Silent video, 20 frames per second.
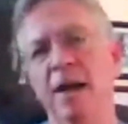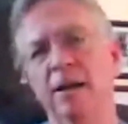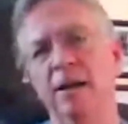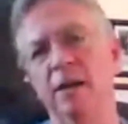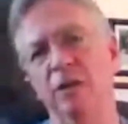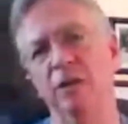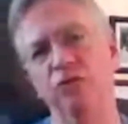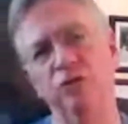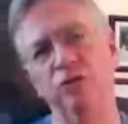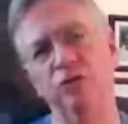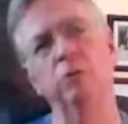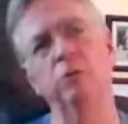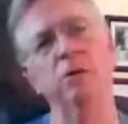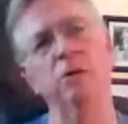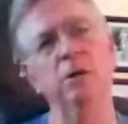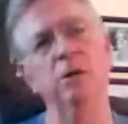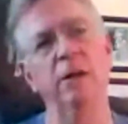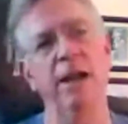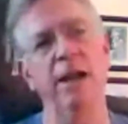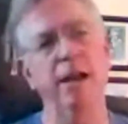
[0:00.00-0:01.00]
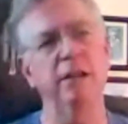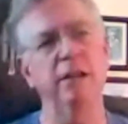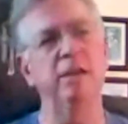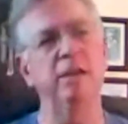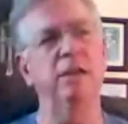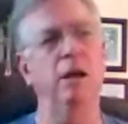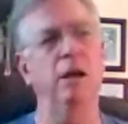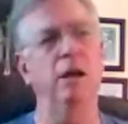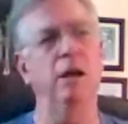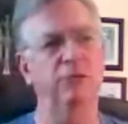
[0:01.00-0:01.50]
an impact on children
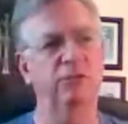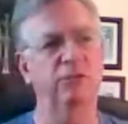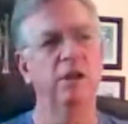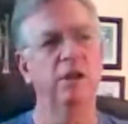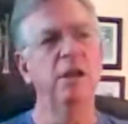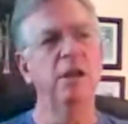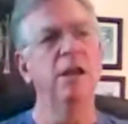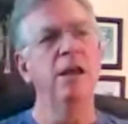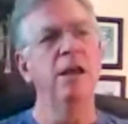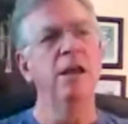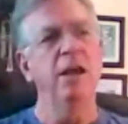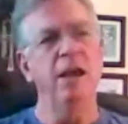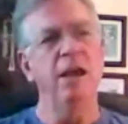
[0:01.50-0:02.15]
and adults